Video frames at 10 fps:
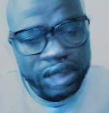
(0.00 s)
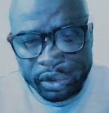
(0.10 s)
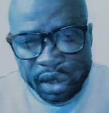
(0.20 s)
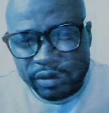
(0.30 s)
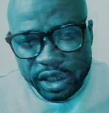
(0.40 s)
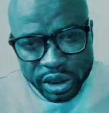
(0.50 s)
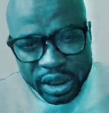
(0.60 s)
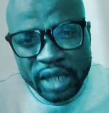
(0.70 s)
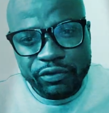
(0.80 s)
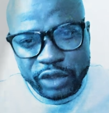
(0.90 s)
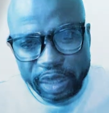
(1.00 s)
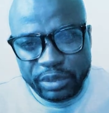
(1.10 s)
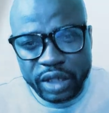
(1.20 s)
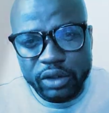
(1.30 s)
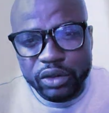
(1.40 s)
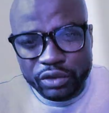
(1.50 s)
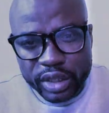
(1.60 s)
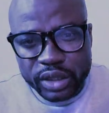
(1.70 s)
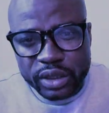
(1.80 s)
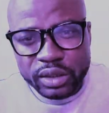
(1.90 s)
the love that she has for the man
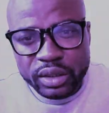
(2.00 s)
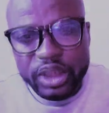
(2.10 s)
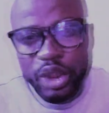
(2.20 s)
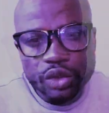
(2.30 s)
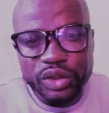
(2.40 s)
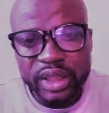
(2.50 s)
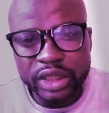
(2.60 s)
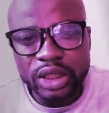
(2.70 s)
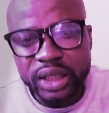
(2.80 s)
already, it shows that she